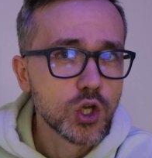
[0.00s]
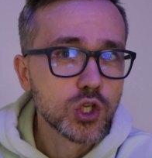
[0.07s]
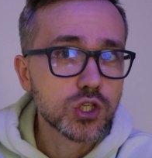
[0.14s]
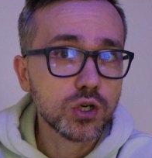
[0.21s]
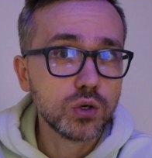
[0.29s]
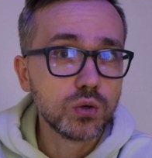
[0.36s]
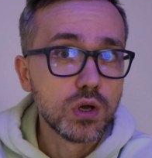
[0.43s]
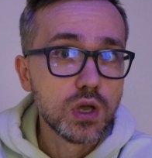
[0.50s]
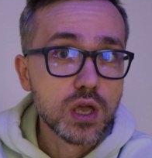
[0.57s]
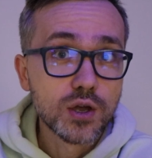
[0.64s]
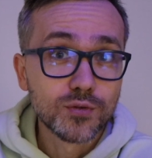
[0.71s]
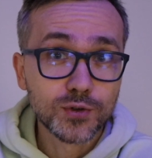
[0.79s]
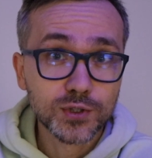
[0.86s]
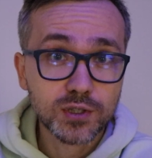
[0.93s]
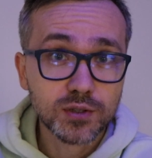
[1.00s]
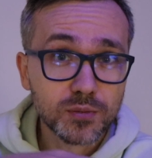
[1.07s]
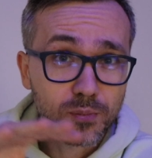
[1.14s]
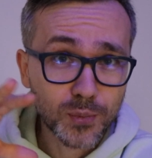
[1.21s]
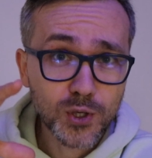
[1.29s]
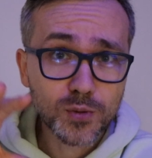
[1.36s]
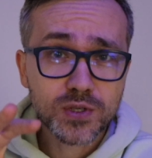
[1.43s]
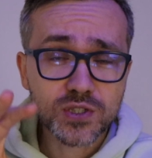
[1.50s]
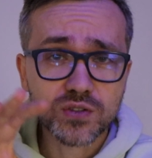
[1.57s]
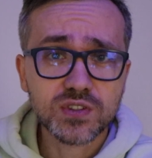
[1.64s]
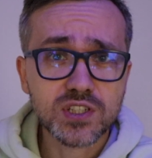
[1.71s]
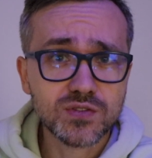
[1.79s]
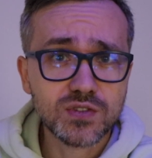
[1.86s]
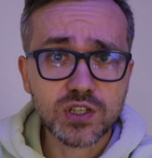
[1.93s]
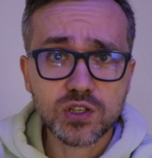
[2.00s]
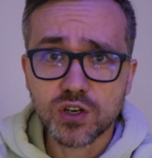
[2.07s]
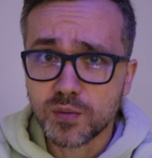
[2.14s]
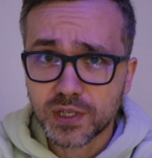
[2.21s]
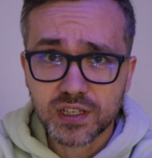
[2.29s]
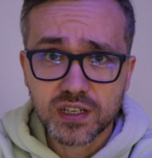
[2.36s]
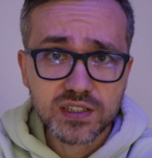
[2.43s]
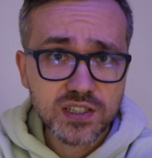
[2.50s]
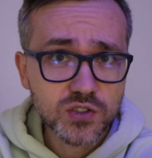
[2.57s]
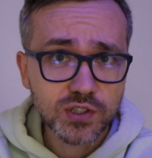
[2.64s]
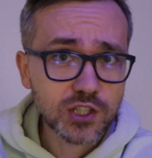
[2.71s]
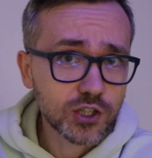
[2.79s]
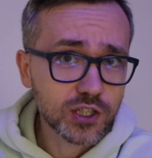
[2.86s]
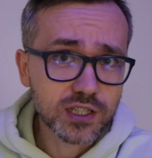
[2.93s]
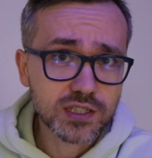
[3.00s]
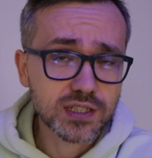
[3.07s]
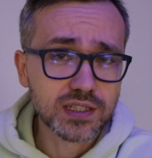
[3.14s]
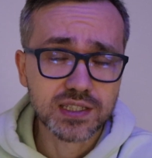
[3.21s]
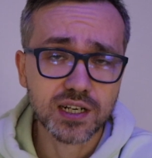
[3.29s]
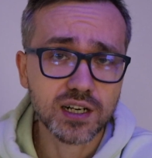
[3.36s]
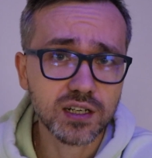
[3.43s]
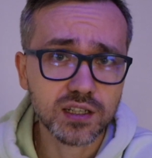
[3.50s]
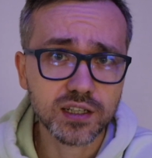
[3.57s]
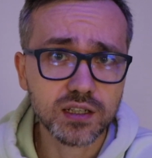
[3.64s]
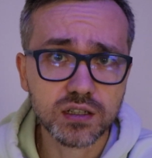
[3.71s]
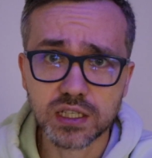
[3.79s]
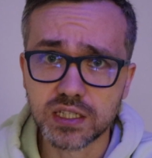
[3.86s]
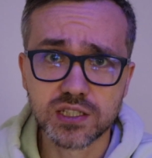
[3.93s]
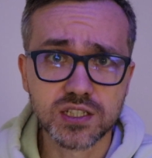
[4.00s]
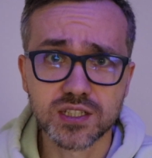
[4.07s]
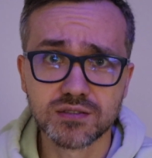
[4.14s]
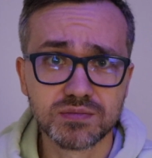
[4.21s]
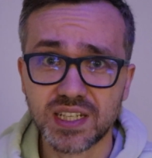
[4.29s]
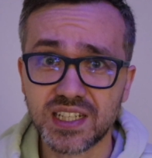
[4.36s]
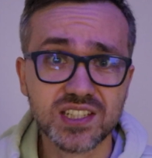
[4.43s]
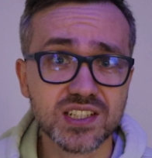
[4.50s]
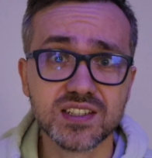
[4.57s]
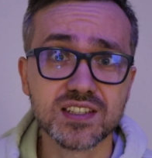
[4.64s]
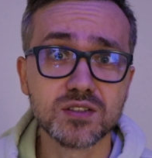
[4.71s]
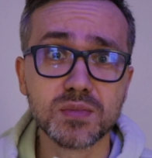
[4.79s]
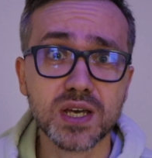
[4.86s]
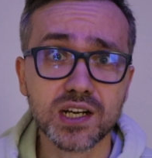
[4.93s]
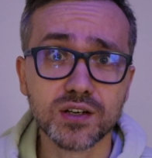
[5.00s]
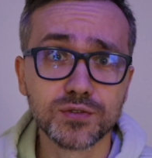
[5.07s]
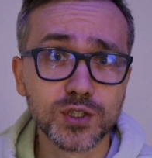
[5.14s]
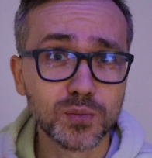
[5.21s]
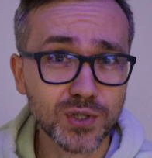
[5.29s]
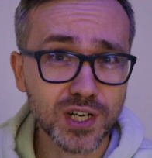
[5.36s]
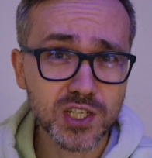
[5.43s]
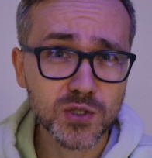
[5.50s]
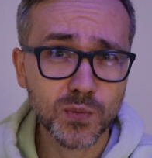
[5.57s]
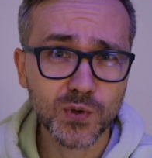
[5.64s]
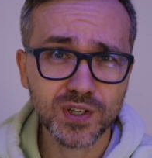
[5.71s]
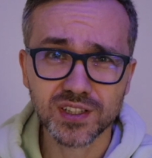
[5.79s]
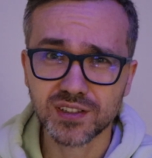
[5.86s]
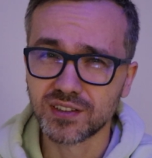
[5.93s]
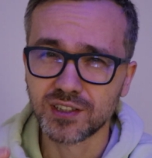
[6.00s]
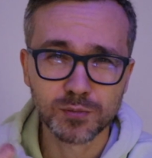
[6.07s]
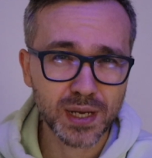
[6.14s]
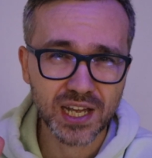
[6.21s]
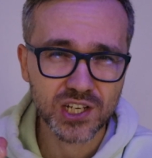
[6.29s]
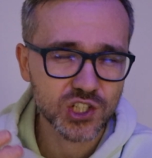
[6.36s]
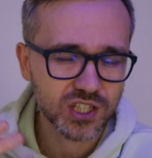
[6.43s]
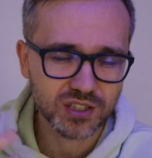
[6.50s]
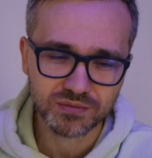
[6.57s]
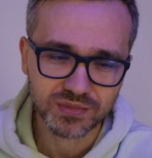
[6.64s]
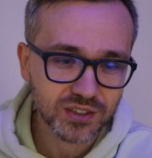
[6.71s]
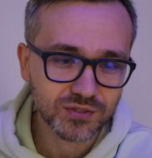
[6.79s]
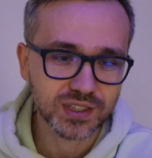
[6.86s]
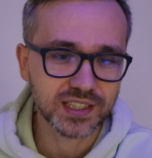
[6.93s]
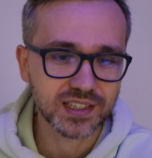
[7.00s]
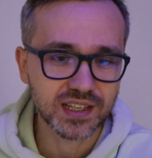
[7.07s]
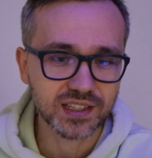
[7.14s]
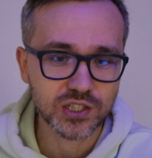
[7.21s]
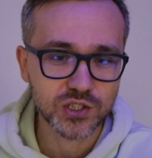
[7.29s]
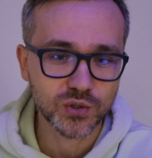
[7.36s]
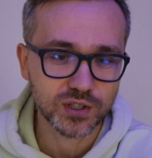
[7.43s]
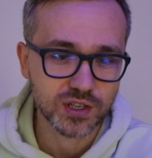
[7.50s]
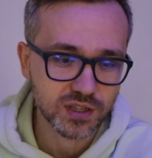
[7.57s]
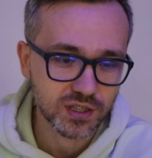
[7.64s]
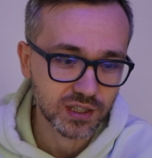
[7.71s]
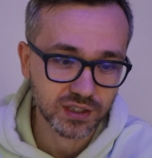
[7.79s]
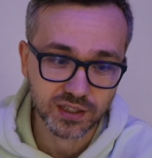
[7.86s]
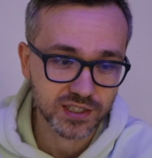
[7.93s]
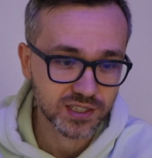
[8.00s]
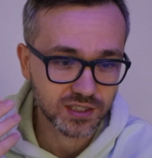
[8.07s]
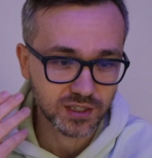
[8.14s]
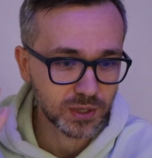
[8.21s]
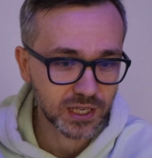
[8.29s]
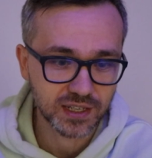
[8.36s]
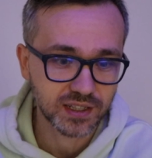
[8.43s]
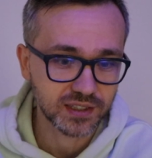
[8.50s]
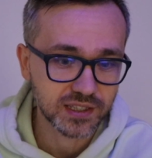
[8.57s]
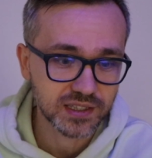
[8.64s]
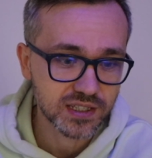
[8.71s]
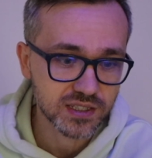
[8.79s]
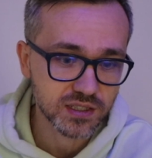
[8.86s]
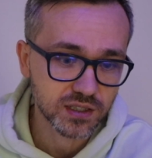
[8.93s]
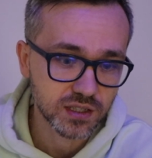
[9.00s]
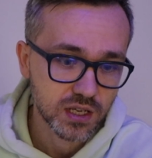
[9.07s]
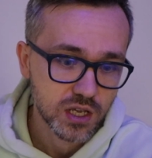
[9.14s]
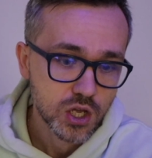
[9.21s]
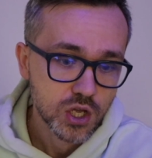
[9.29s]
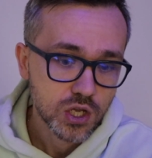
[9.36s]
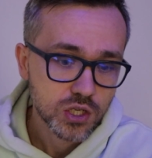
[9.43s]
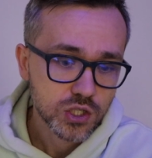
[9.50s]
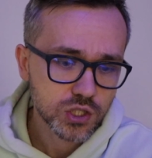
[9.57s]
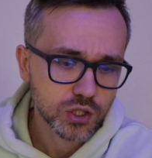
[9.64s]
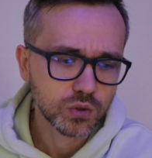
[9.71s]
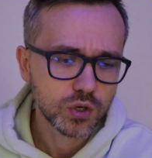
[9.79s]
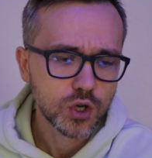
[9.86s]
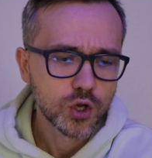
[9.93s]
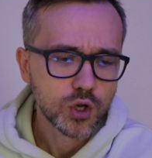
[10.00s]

So for the purpose of this video, I'm gonna disregard this entirely. It just doesn't matter for the price point. The badging not really gonna do anything, at least in my head it doesn't. So